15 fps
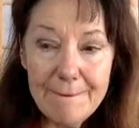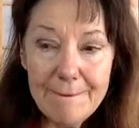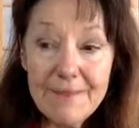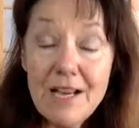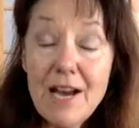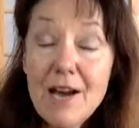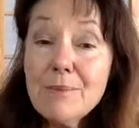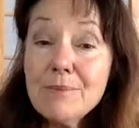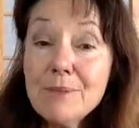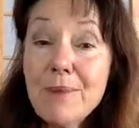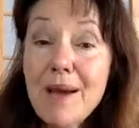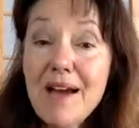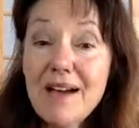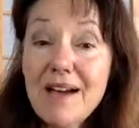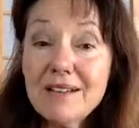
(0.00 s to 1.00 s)
and comes
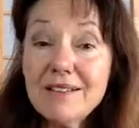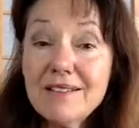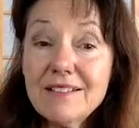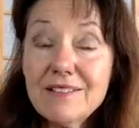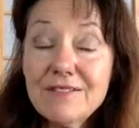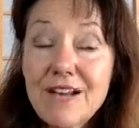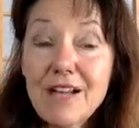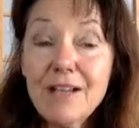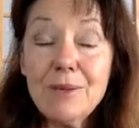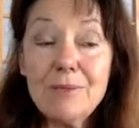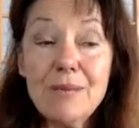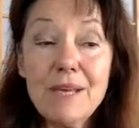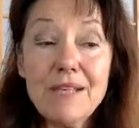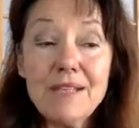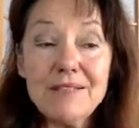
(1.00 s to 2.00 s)
back
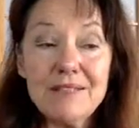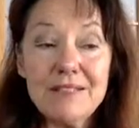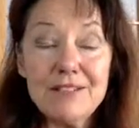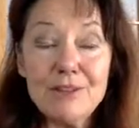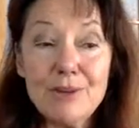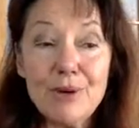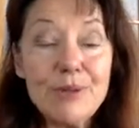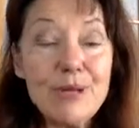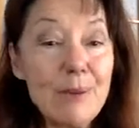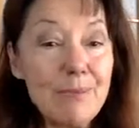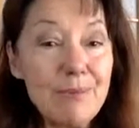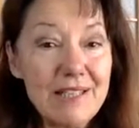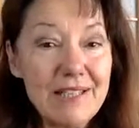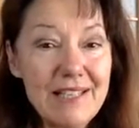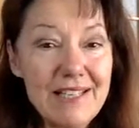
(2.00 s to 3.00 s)
developmentally grown
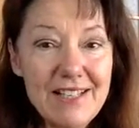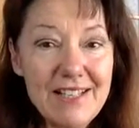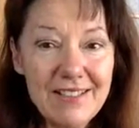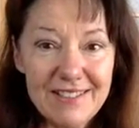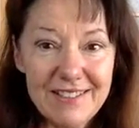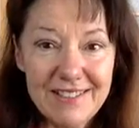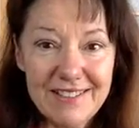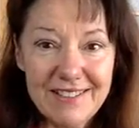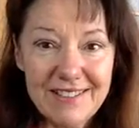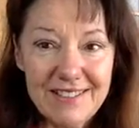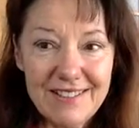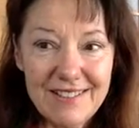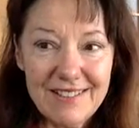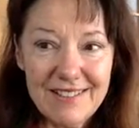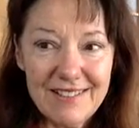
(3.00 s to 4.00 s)
up and healed.
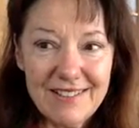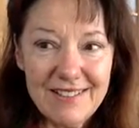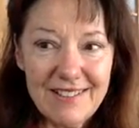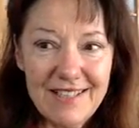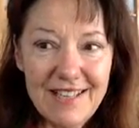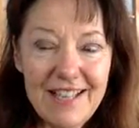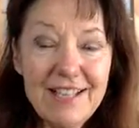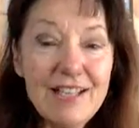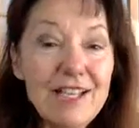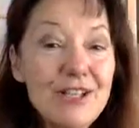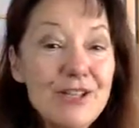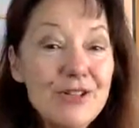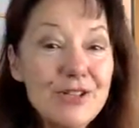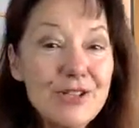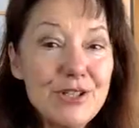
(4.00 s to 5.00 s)
And it
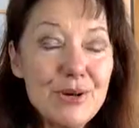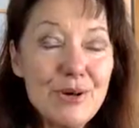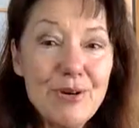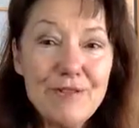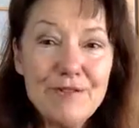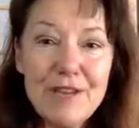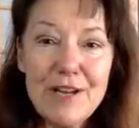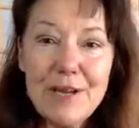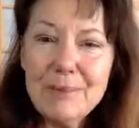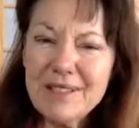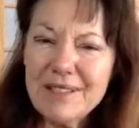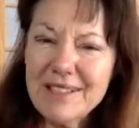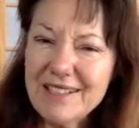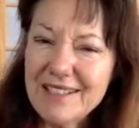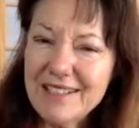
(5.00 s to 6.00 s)
heals the whole
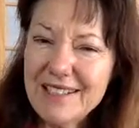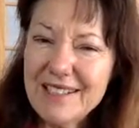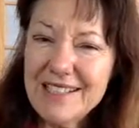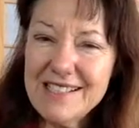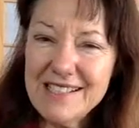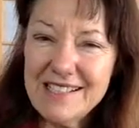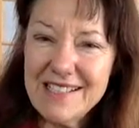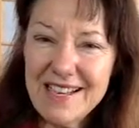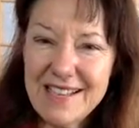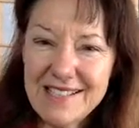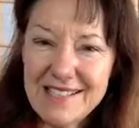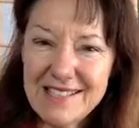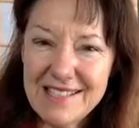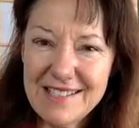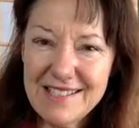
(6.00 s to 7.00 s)
family, in a
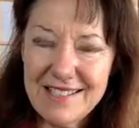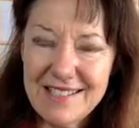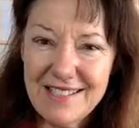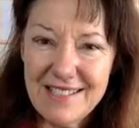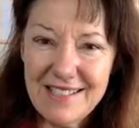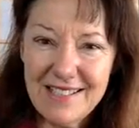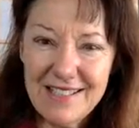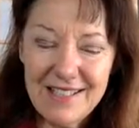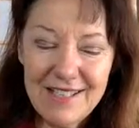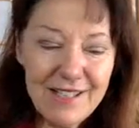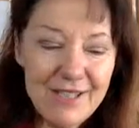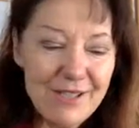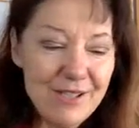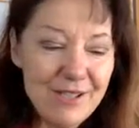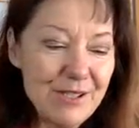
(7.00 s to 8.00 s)
sense.
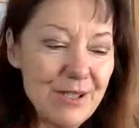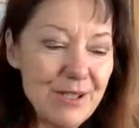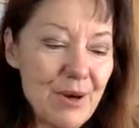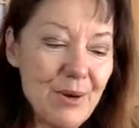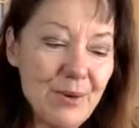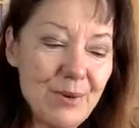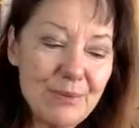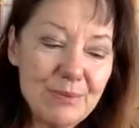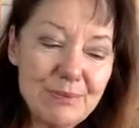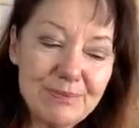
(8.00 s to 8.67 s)
So